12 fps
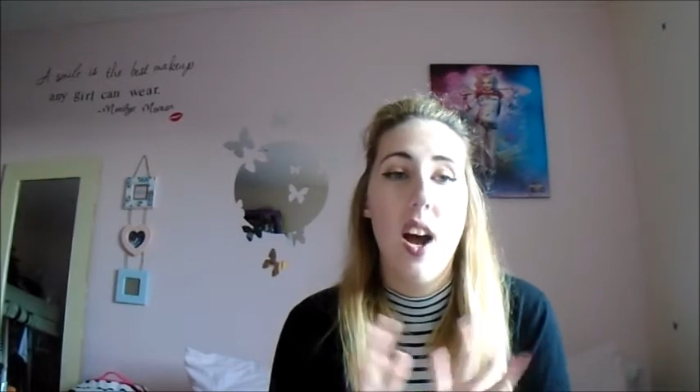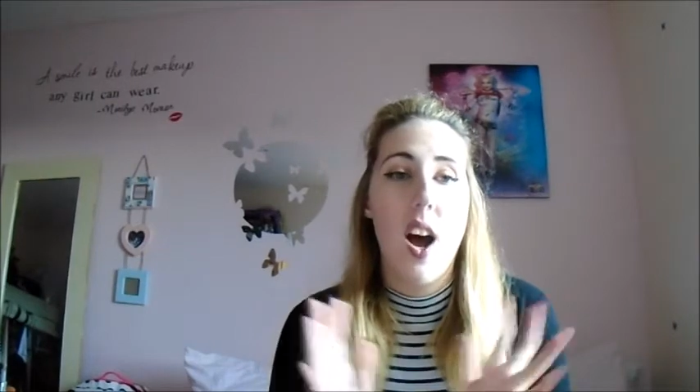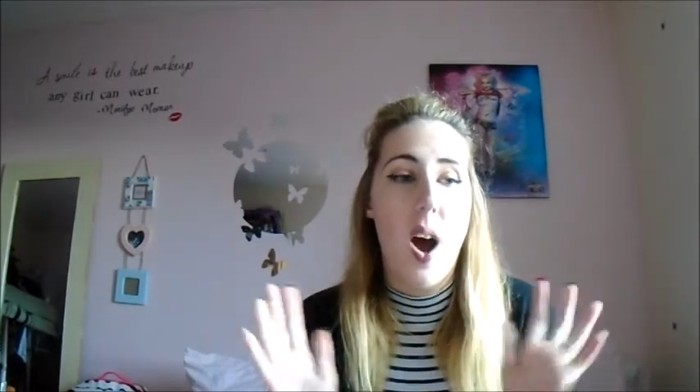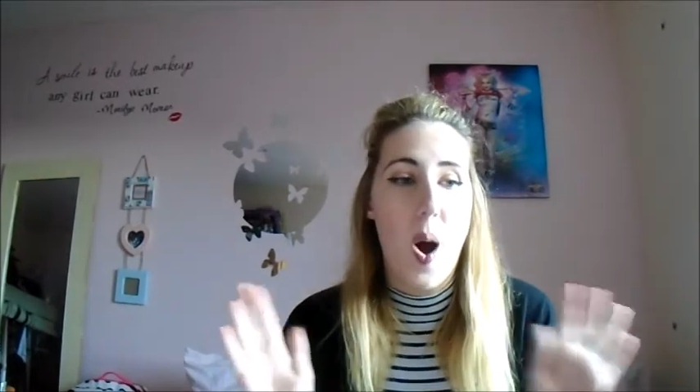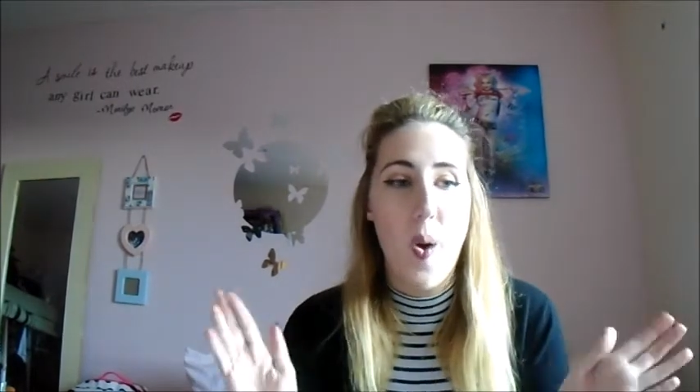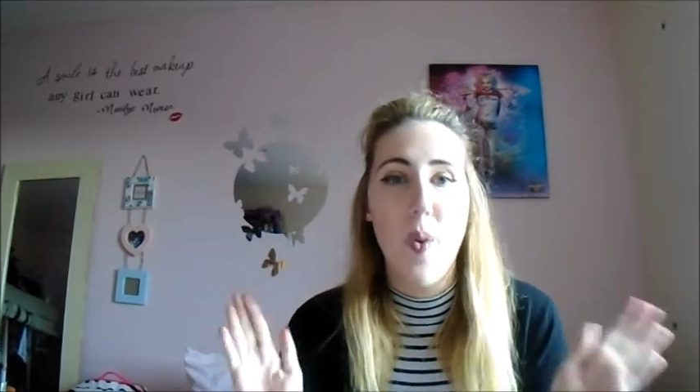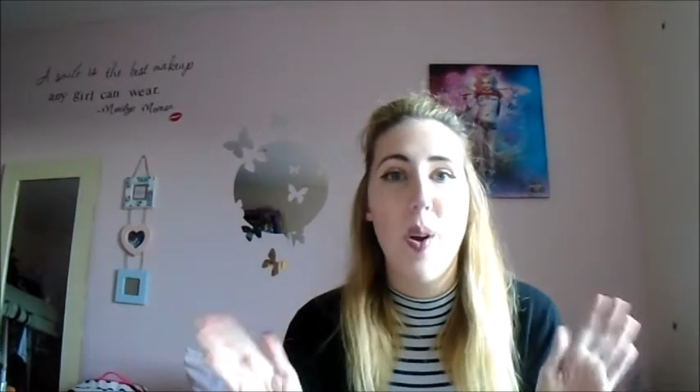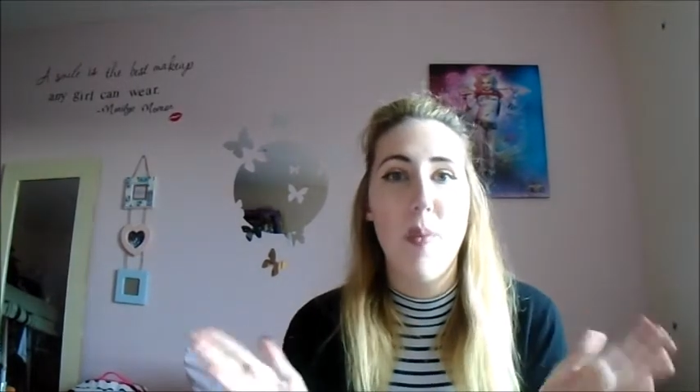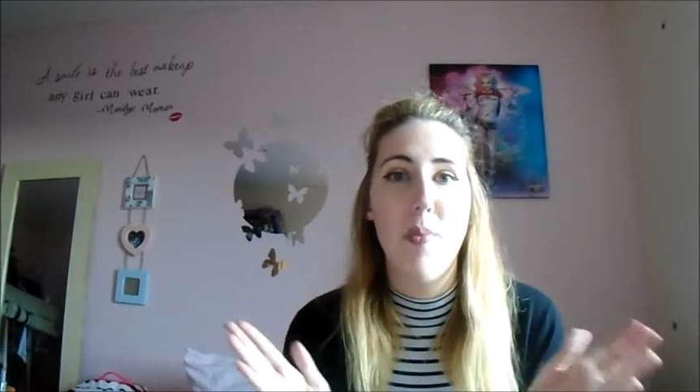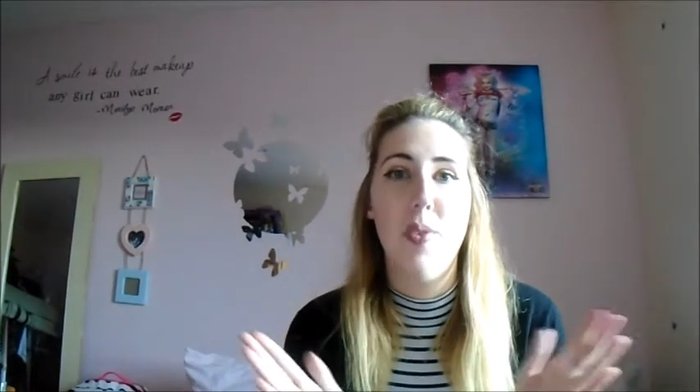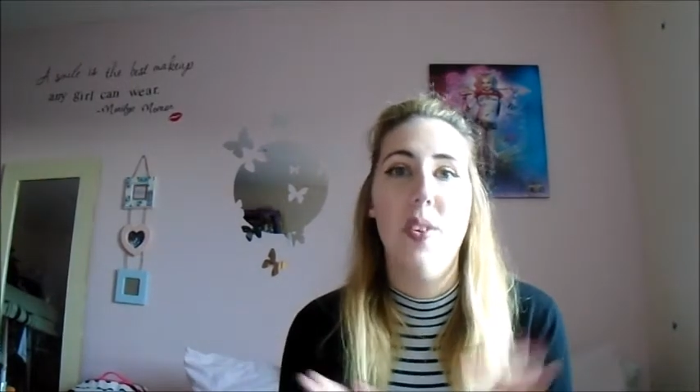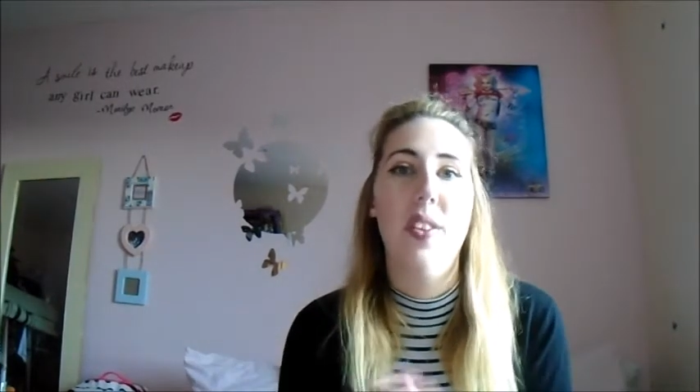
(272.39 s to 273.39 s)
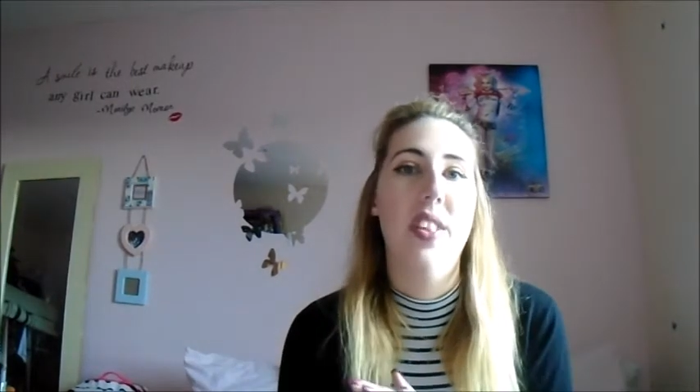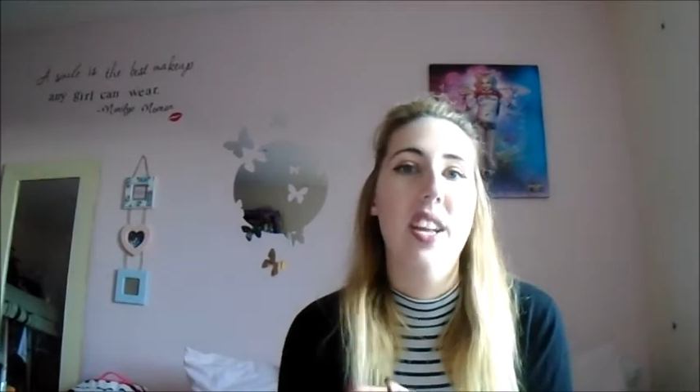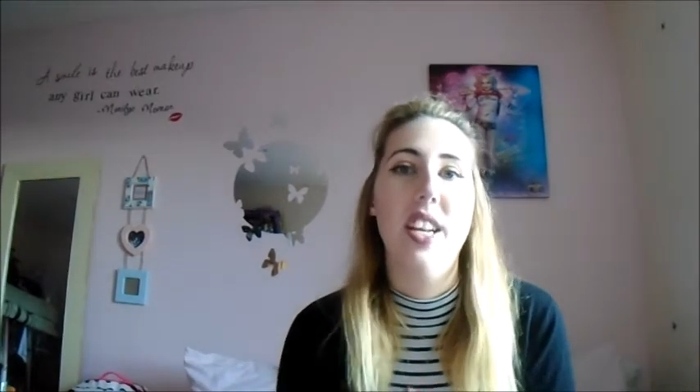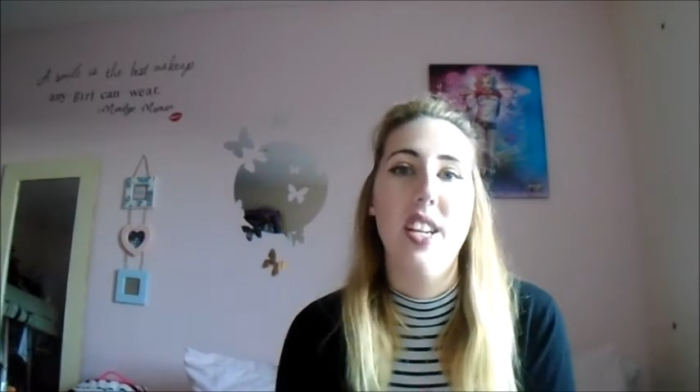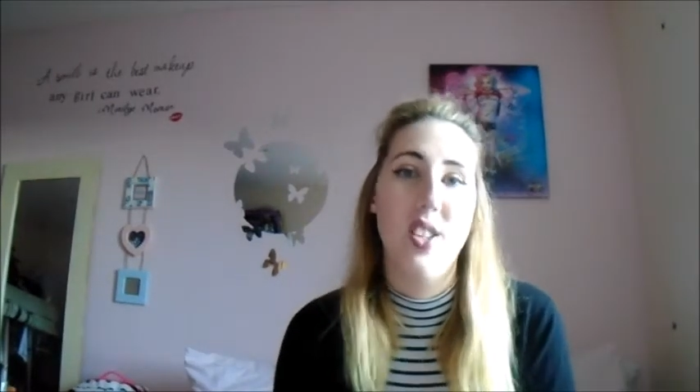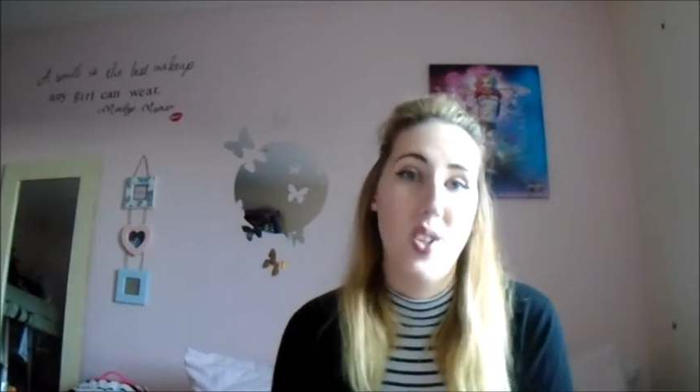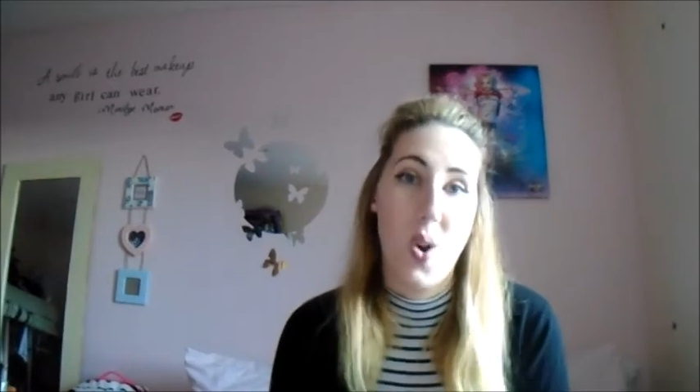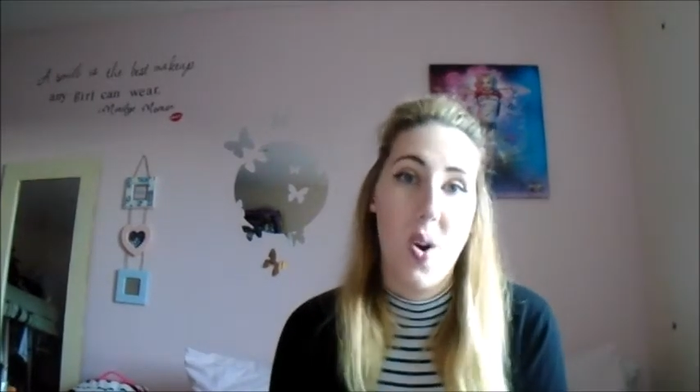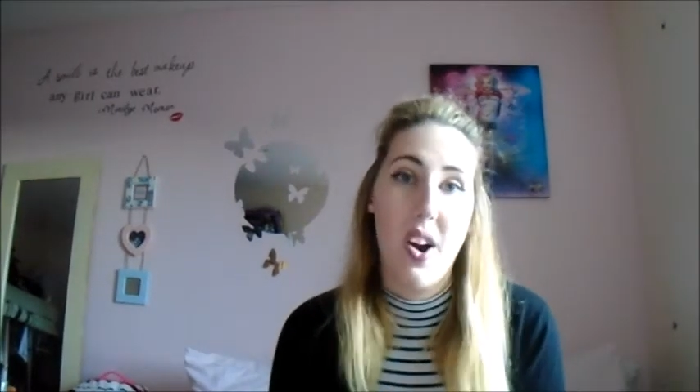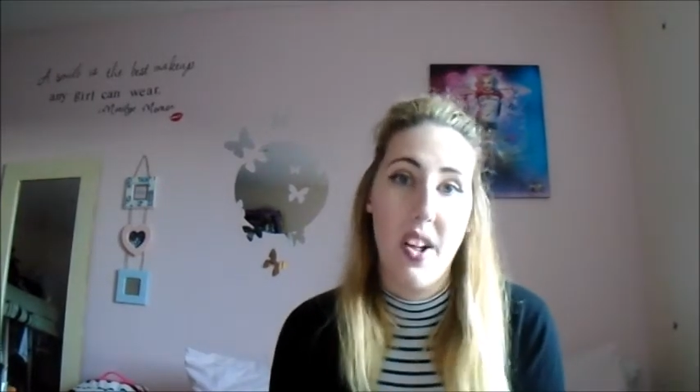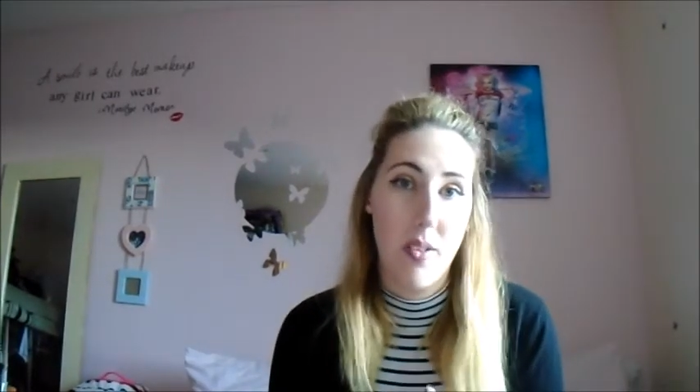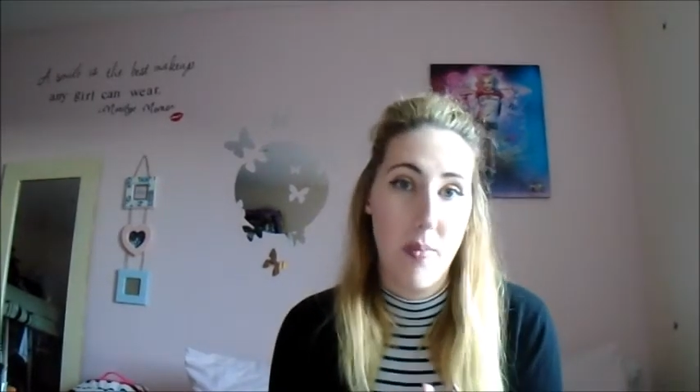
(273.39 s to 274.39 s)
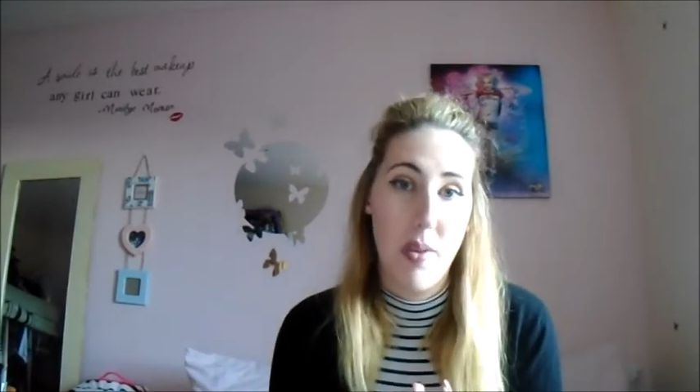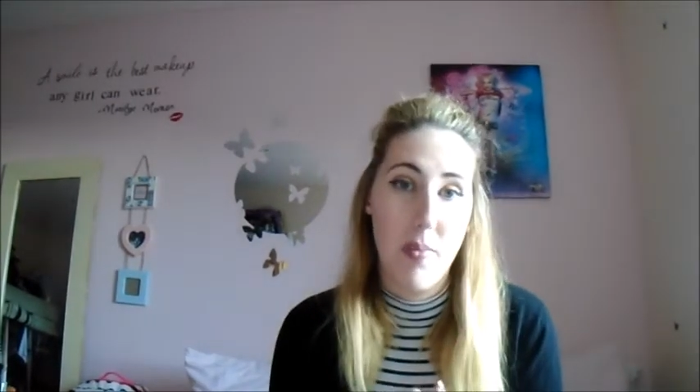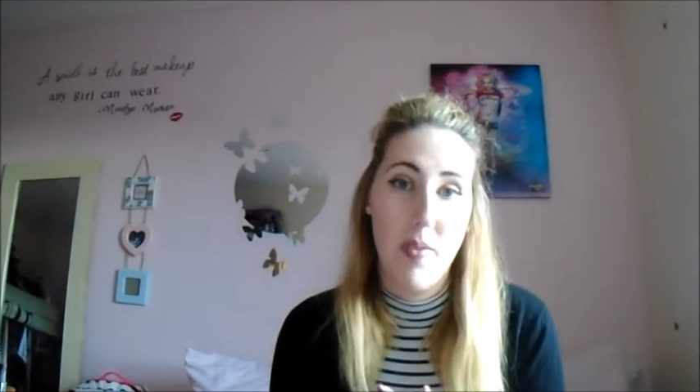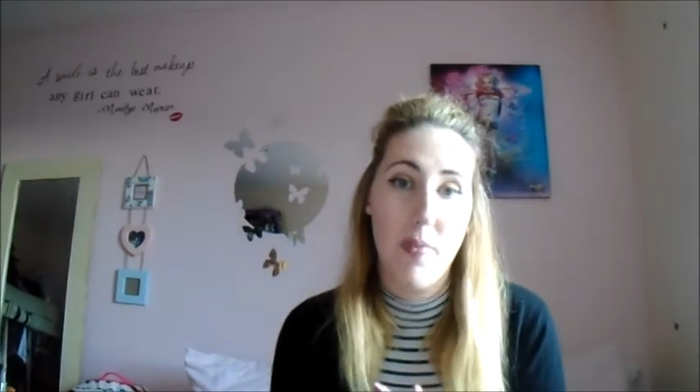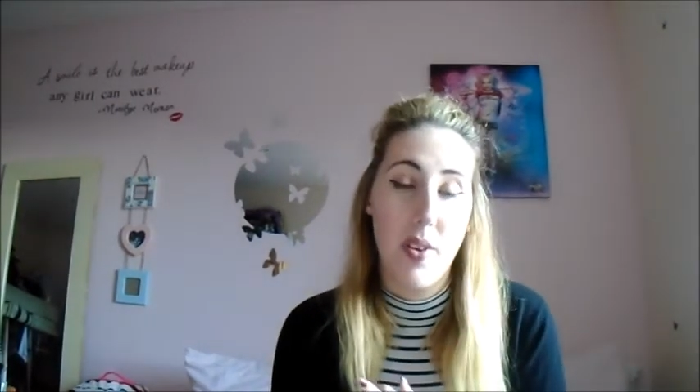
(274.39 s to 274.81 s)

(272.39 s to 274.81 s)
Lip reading: a whole lot more than he's got at the moment